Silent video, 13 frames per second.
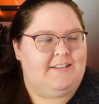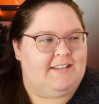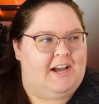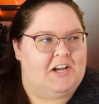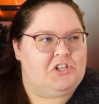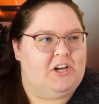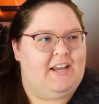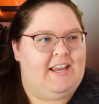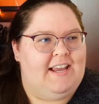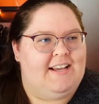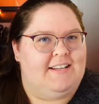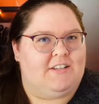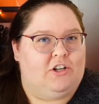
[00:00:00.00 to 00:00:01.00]
Sasha
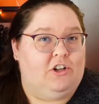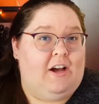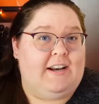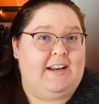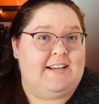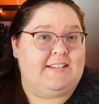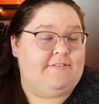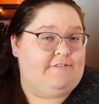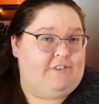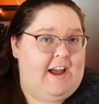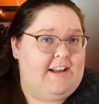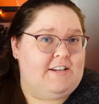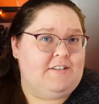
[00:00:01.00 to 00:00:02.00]
is Claudia's
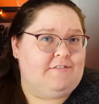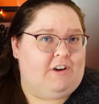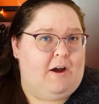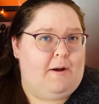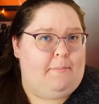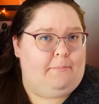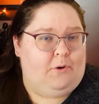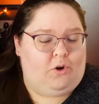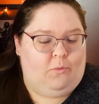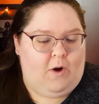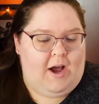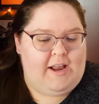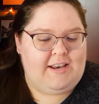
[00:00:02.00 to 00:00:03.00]
friend from book
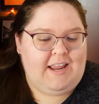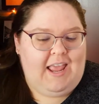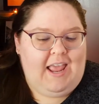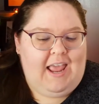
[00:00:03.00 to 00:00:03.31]
1,